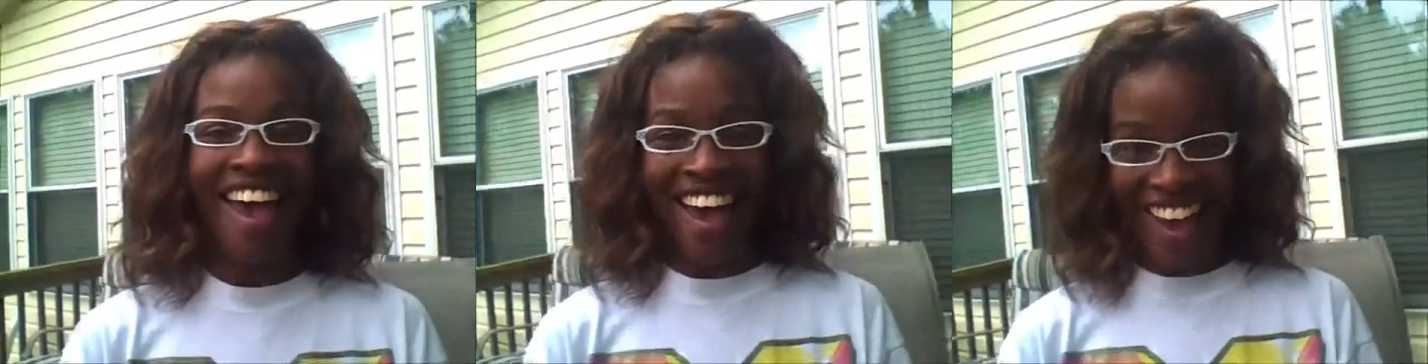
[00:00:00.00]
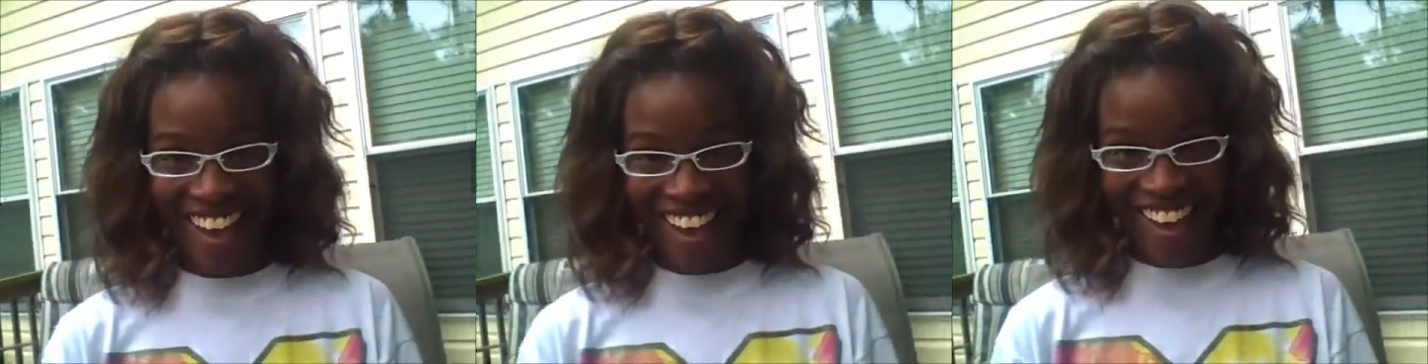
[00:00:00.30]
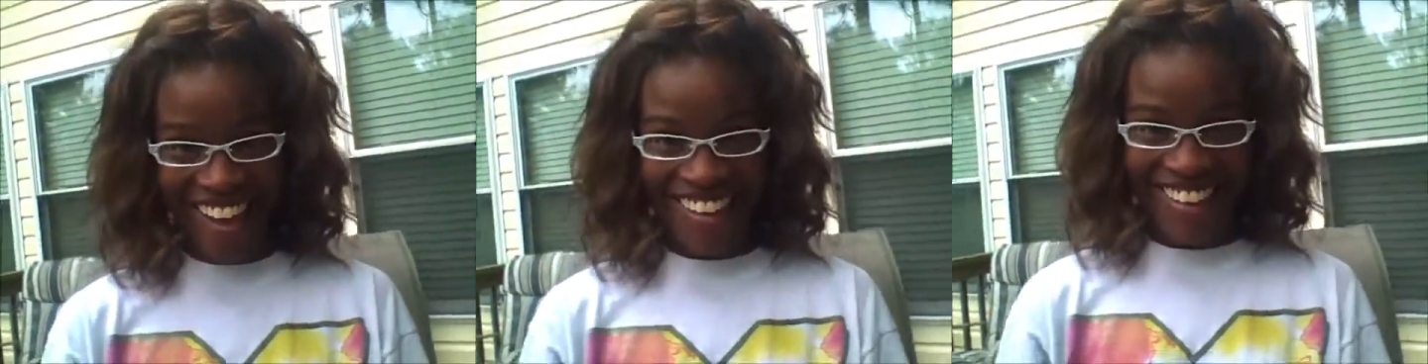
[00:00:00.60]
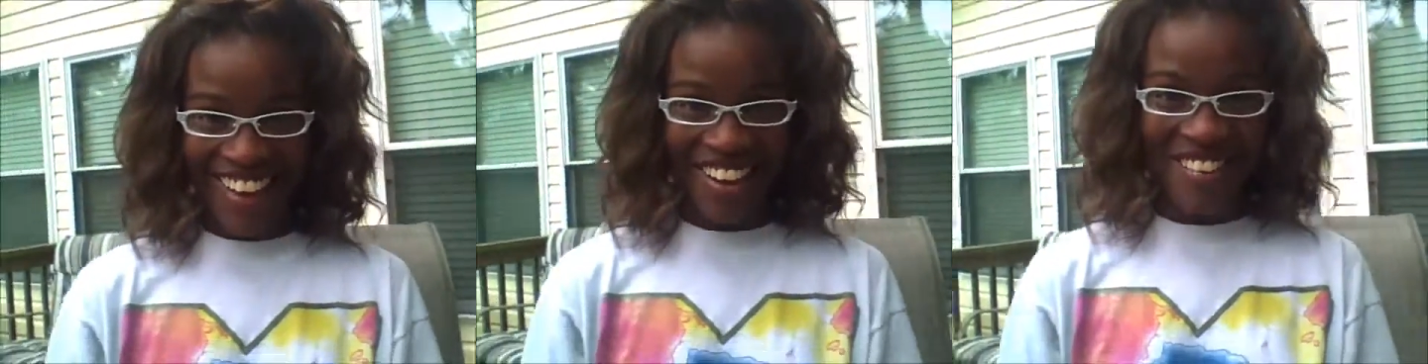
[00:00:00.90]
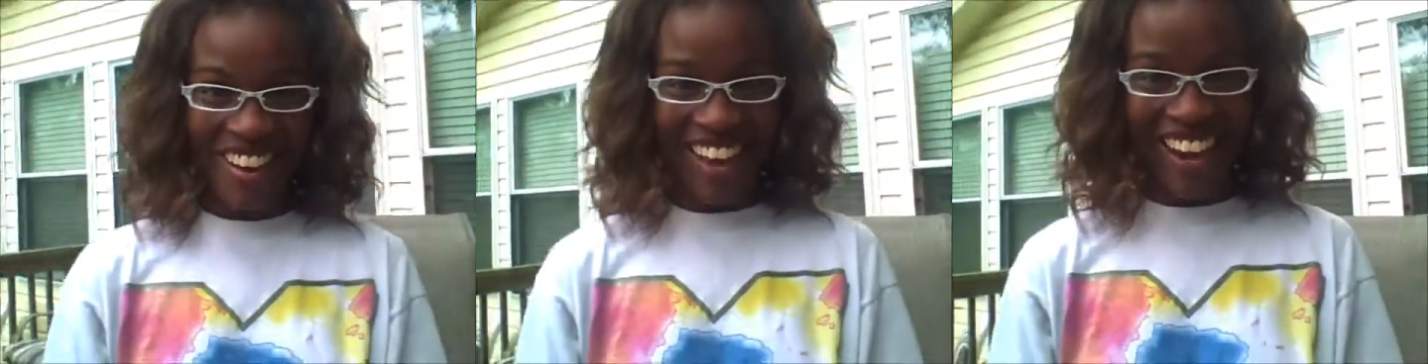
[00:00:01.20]
Hey, oh
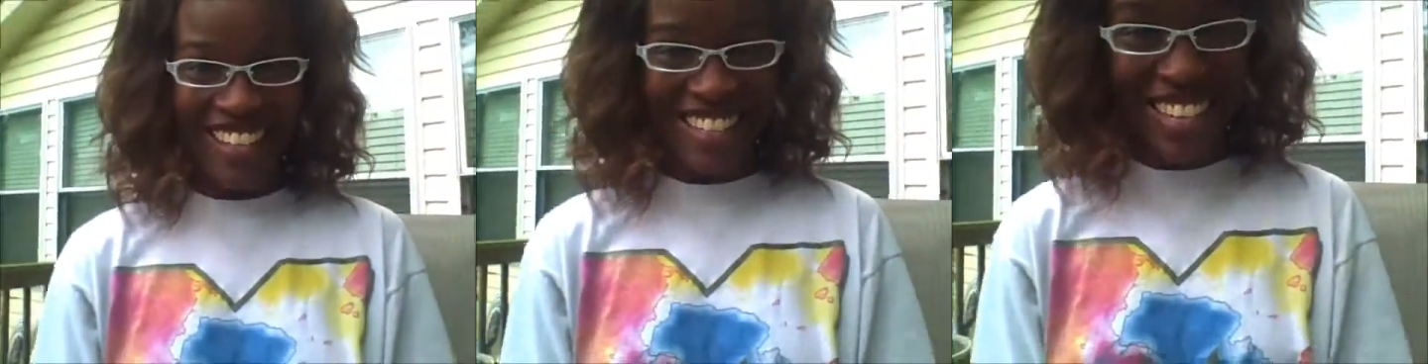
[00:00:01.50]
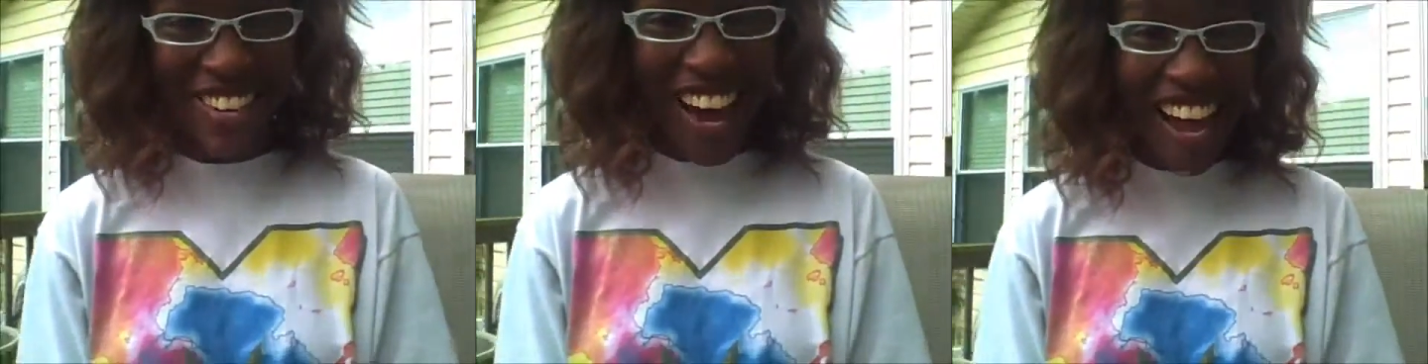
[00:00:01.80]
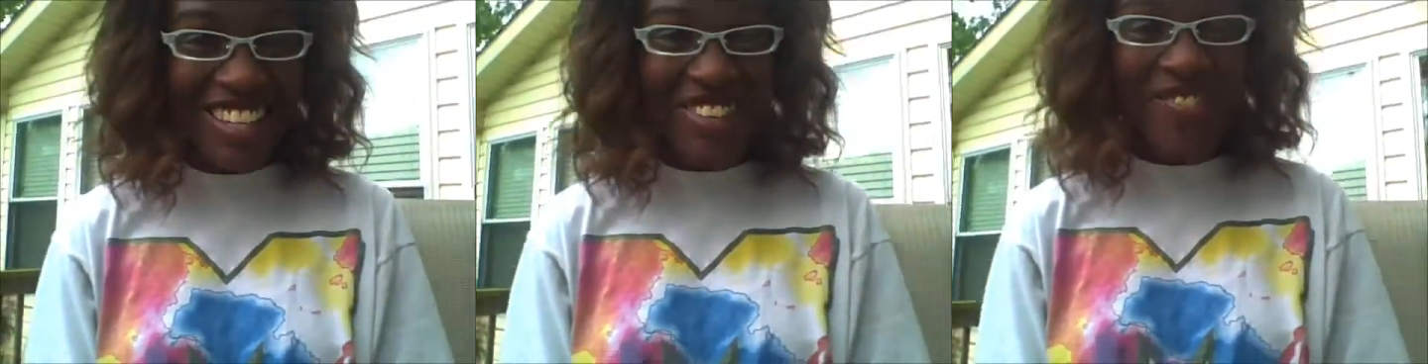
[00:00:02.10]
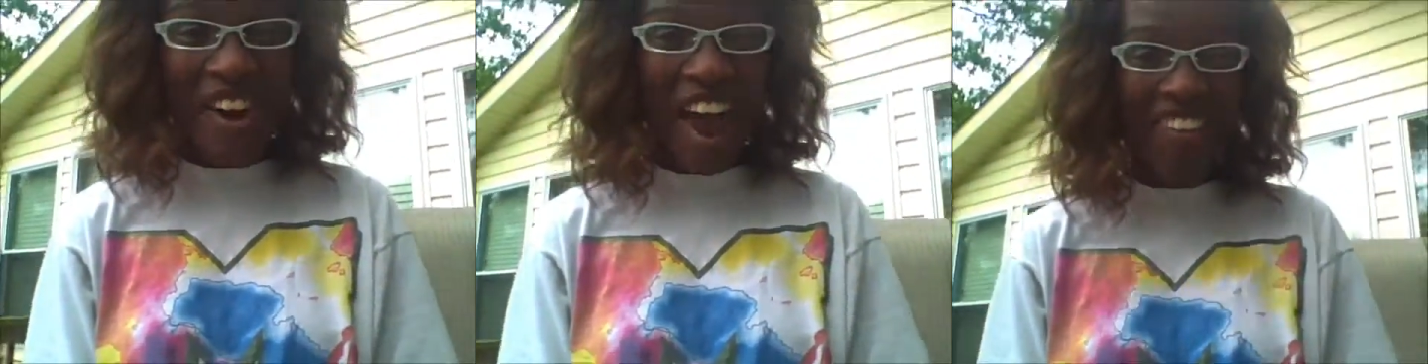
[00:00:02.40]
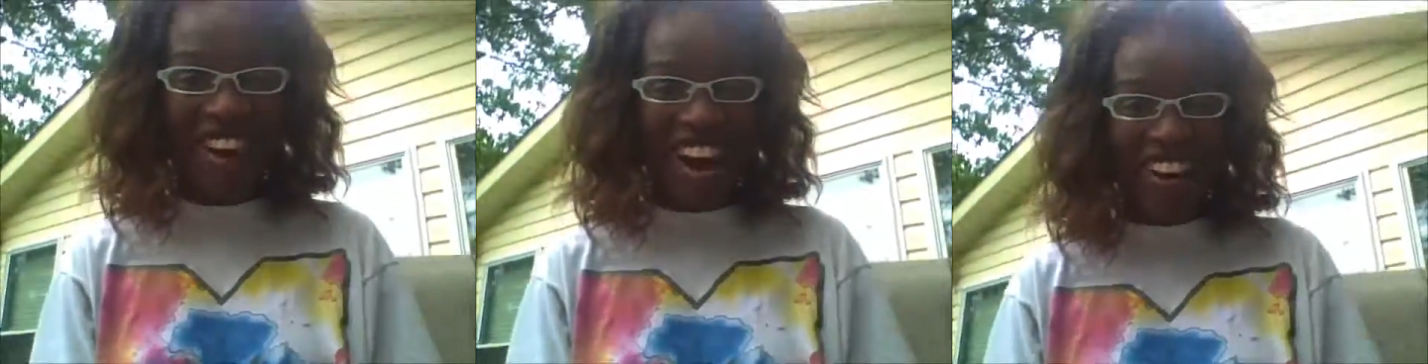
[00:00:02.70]
my God, I see you
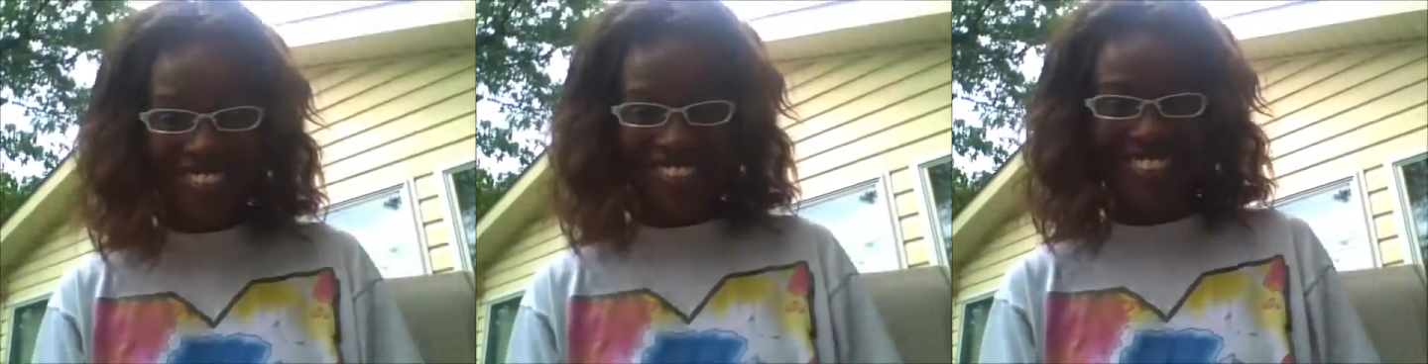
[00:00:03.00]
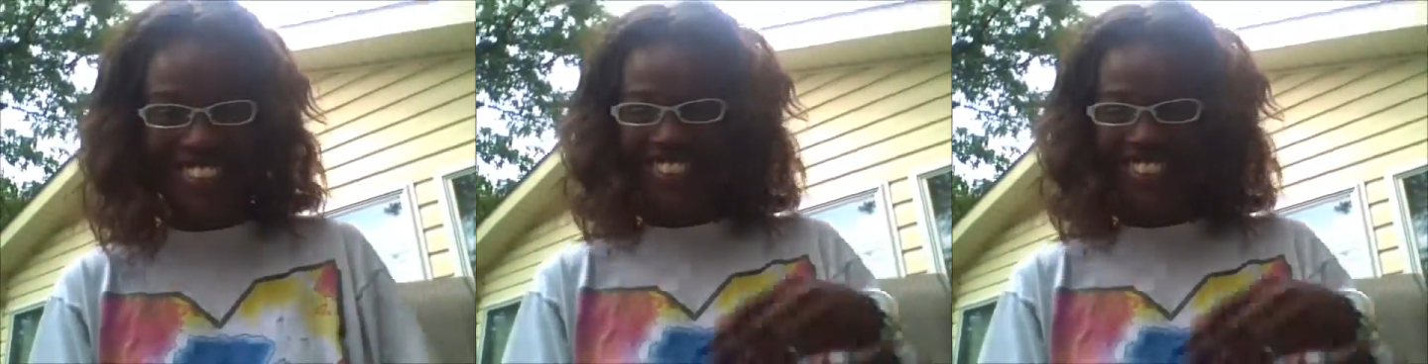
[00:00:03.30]
guys